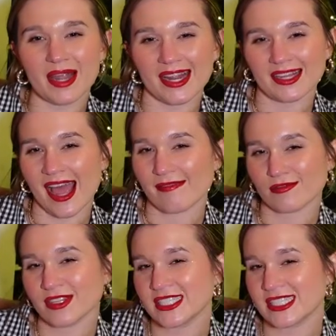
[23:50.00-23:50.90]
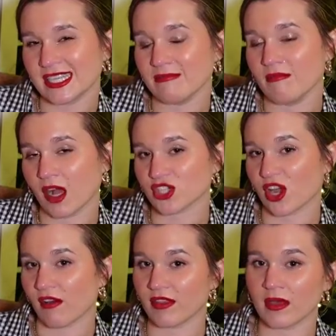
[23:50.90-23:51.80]
but I haven't really seen much
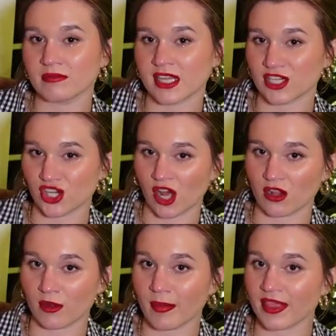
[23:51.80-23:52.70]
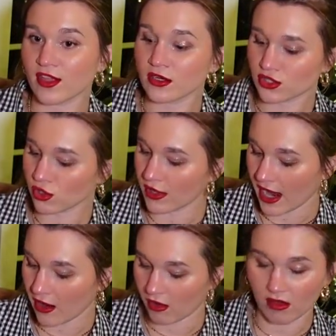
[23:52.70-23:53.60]
of them slash a color, but they're sold
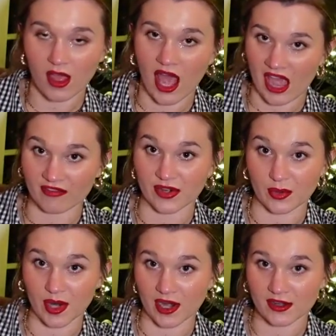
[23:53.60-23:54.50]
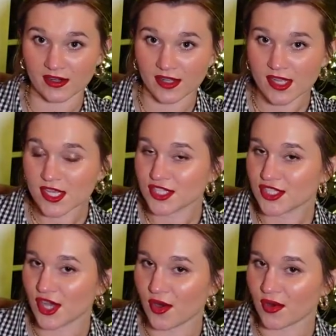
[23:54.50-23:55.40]
out everywhere,
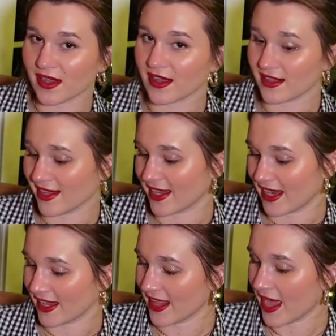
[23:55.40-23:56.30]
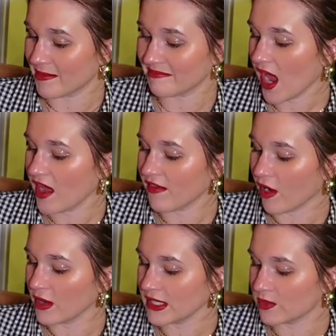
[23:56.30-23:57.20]
so good luck getting them. I've
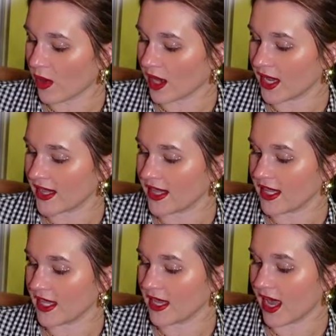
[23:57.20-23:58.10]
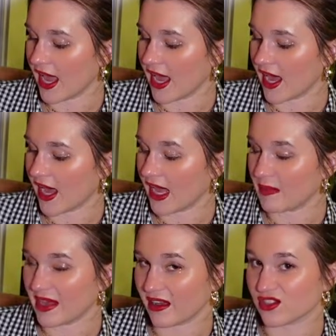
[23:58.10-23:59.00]
always wanted the
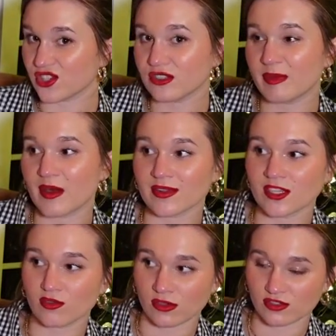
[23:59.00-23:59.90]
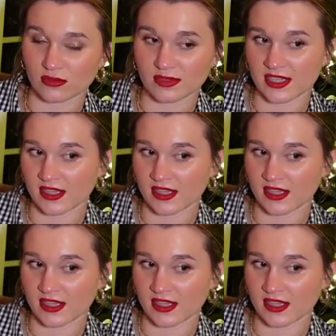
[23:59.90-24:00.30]
APL shoes, but I went to Nordstrom's